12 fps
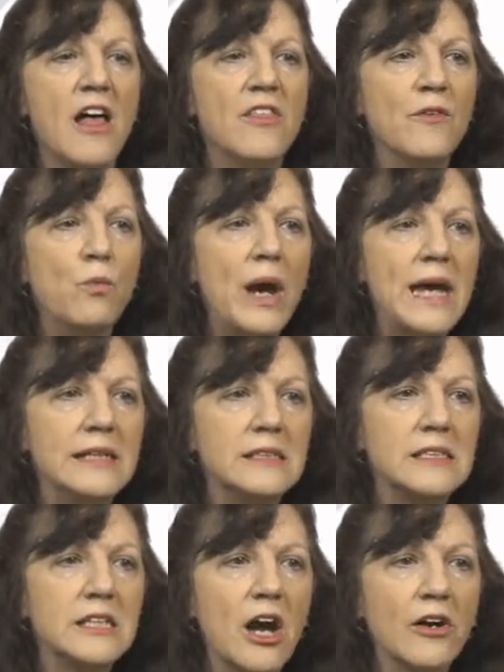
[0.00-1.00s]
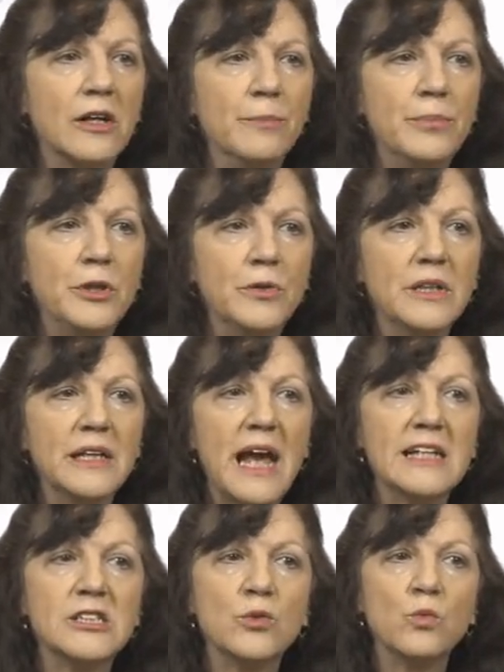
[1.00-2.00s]
the weights are computed
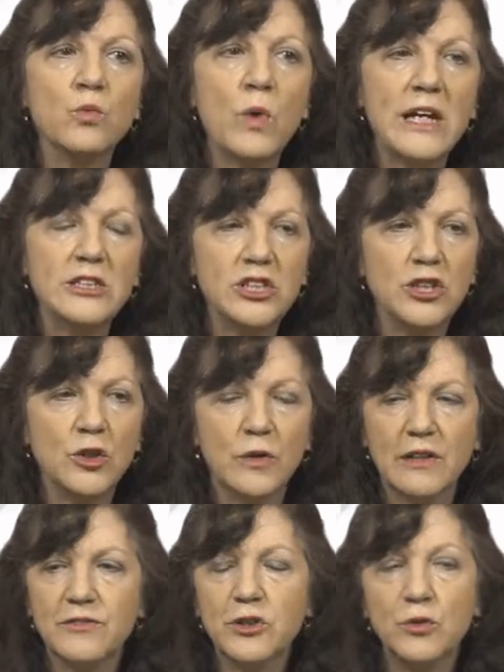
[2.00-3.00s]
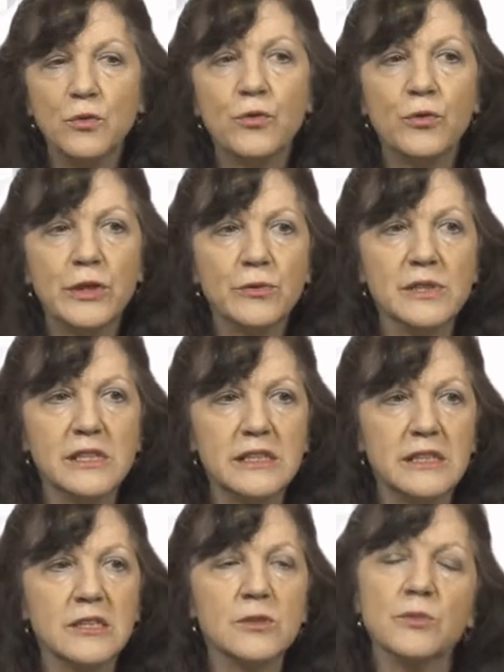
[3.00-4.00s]
as a ratio of two frequencies,